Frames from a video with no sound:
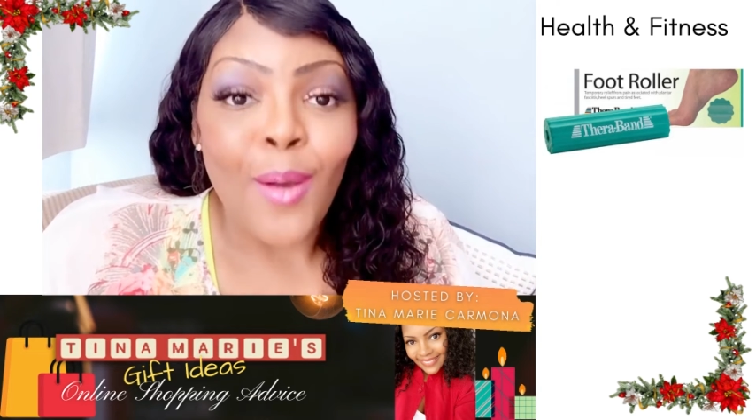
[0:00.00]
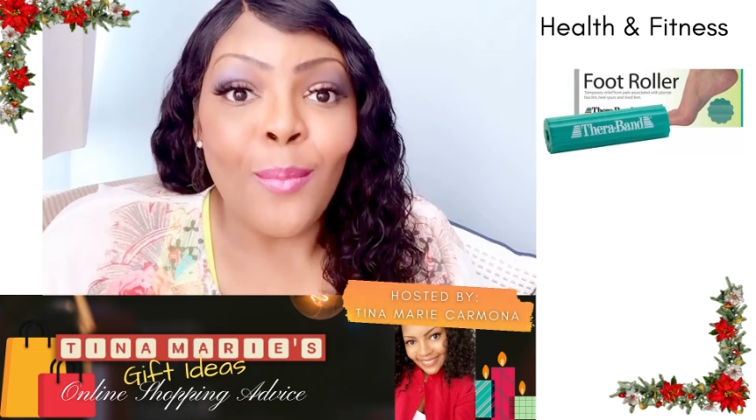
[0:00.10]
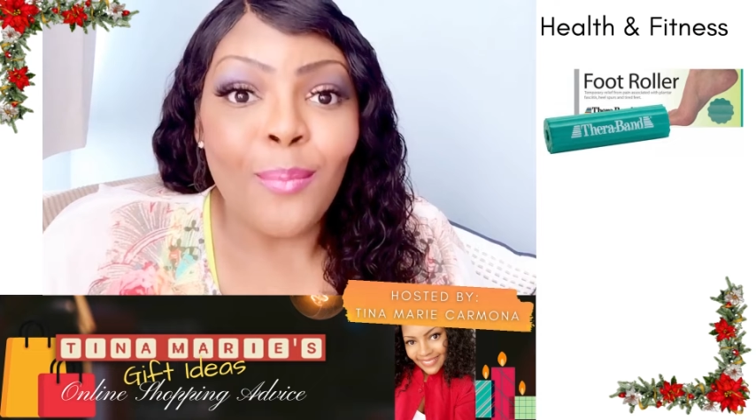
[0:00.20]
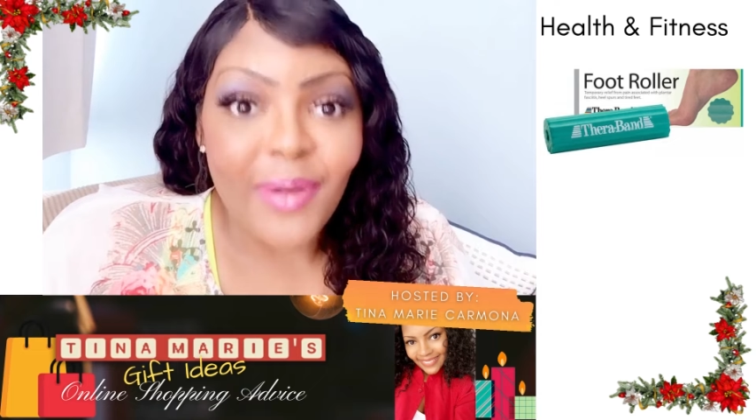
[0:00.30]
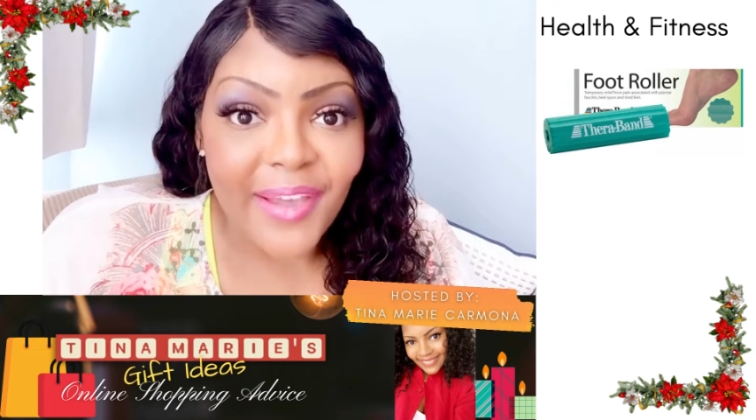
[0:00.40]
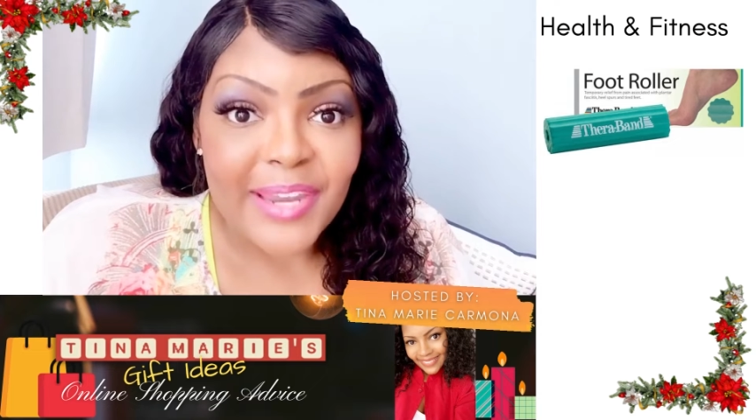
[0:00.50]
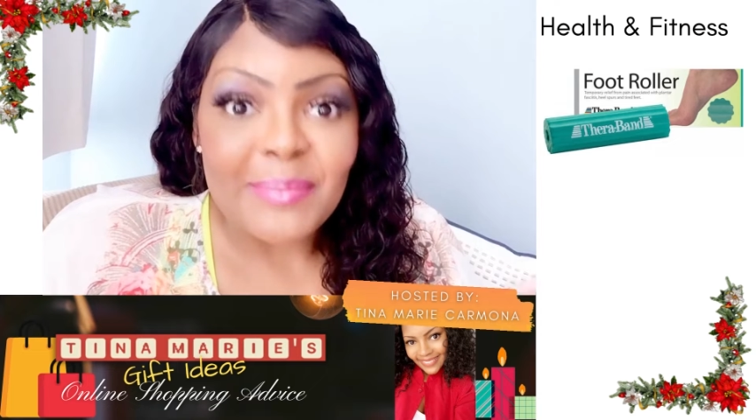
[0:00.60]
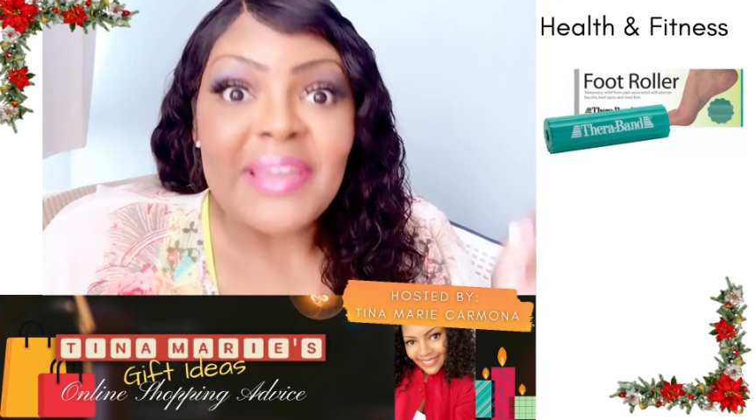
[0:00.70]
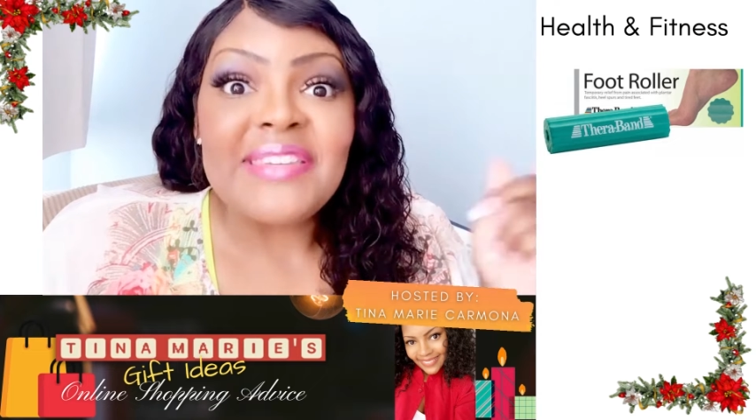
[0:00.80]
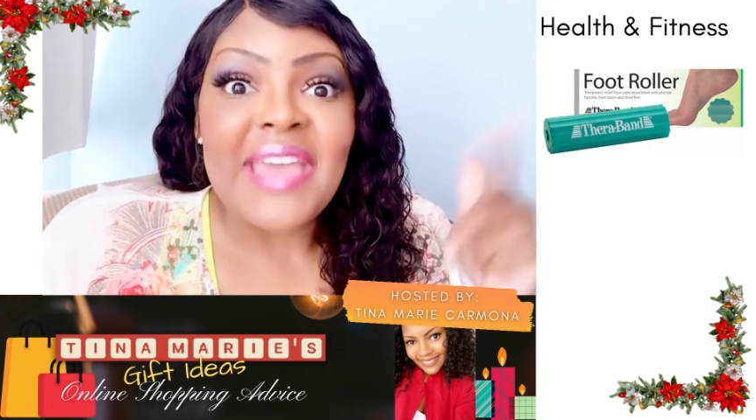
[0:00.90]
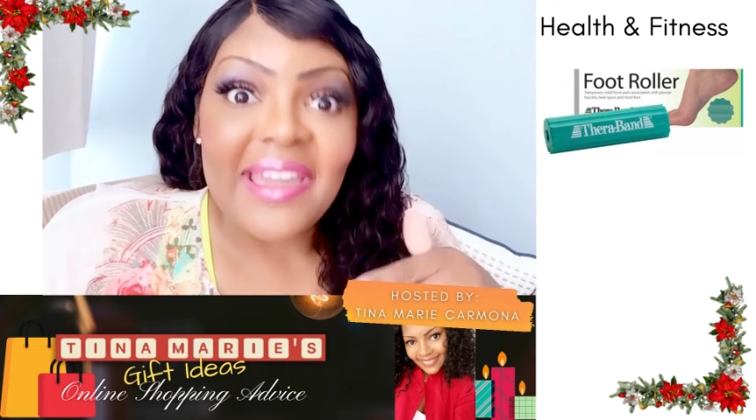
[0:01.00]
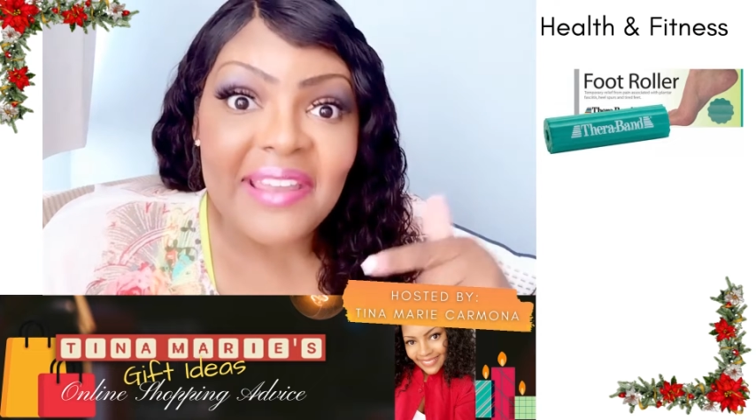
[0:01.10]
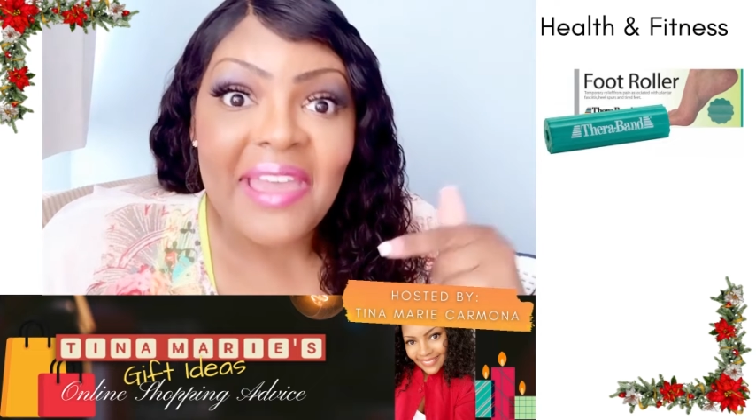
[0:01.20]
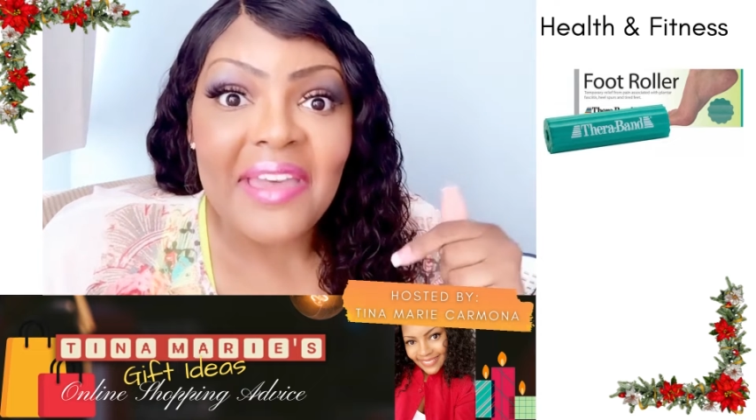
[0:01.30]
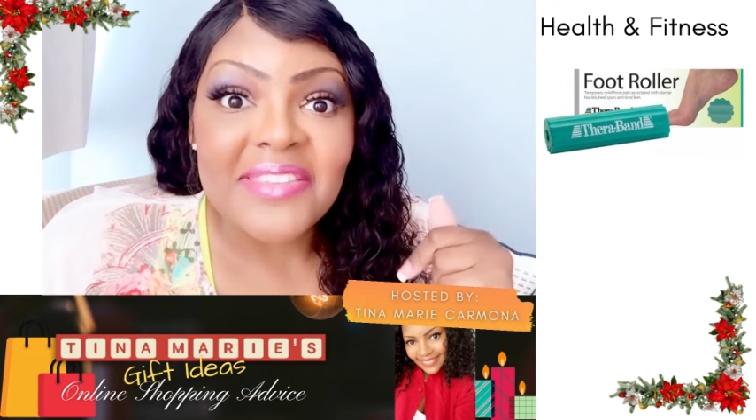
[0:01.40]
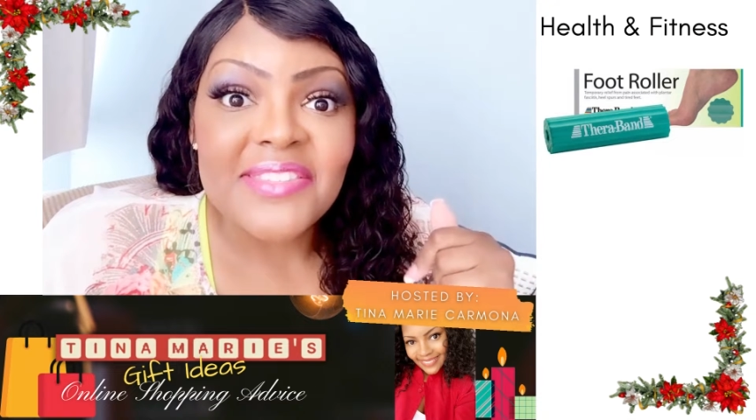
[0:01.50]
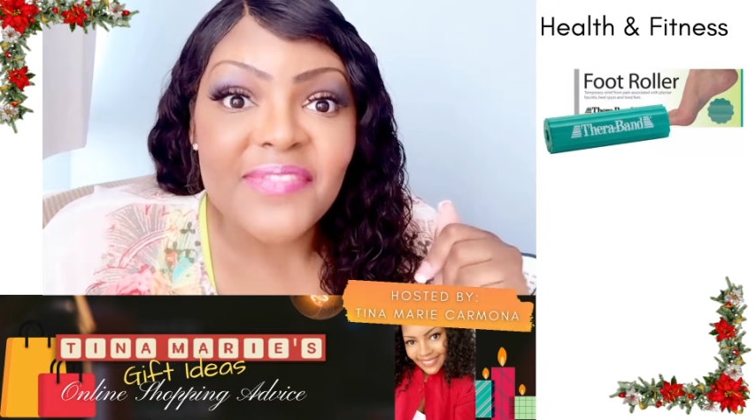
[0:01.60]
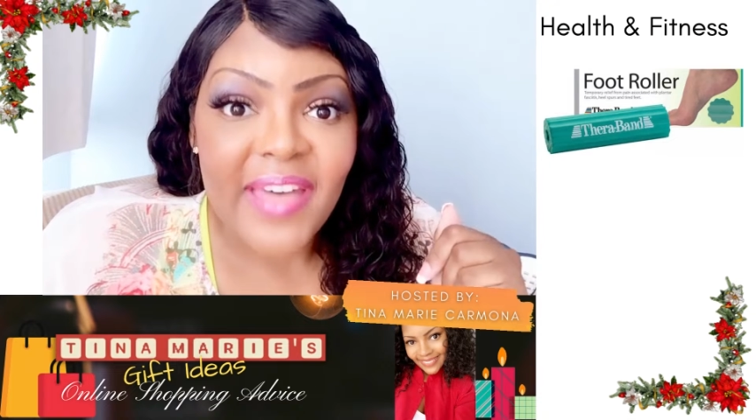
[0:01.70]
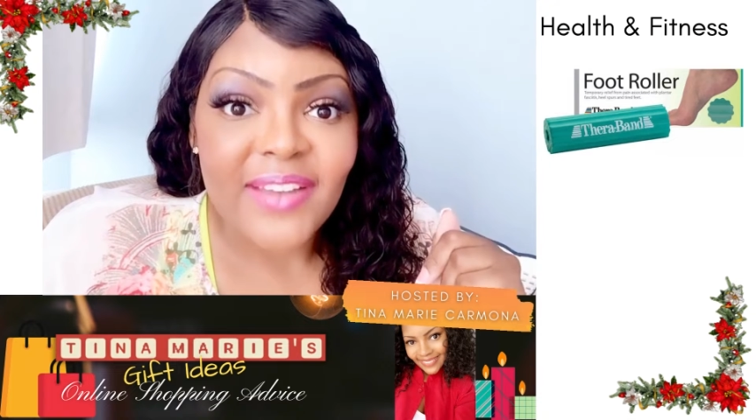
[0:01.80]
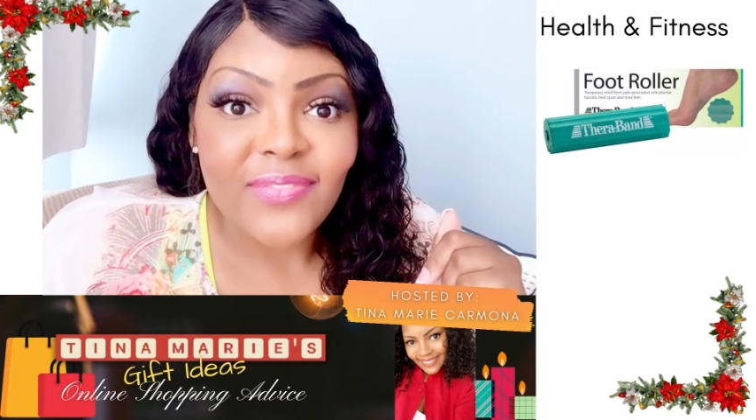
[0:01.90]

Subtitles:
but my dad has flat